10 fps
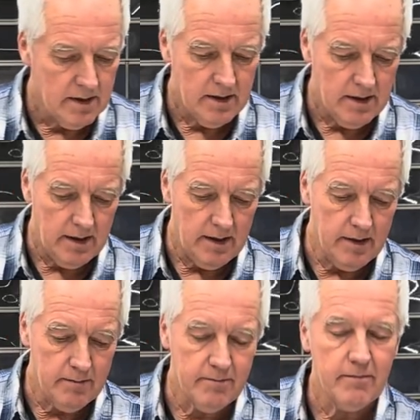
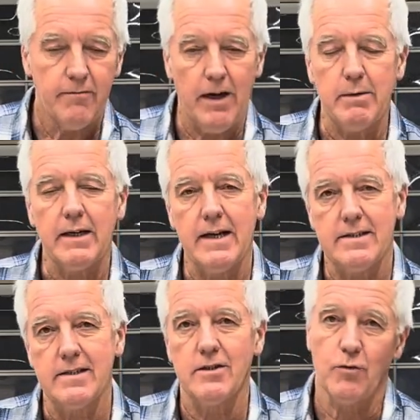fiberglass
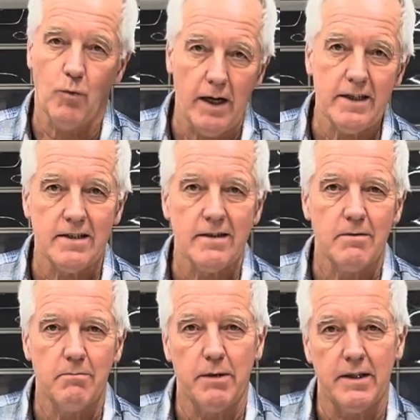is not white,
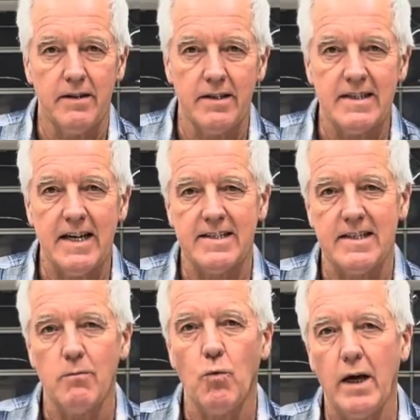but this has
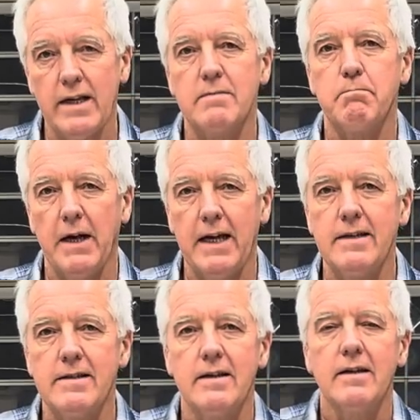some white
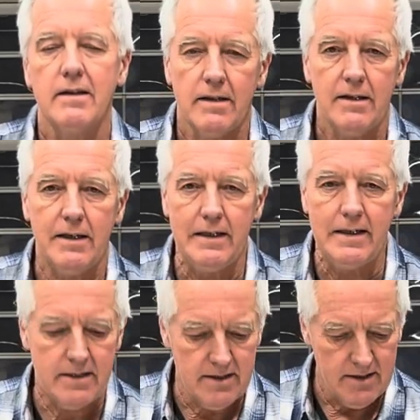paint in
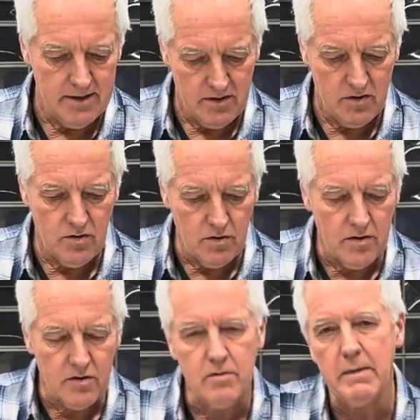it
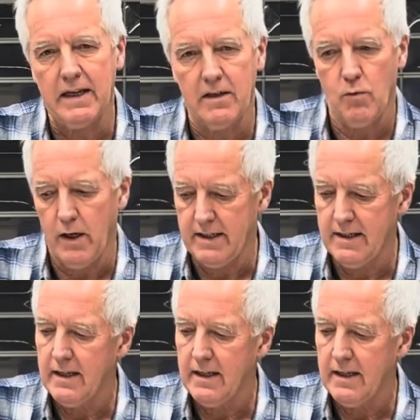to make it white.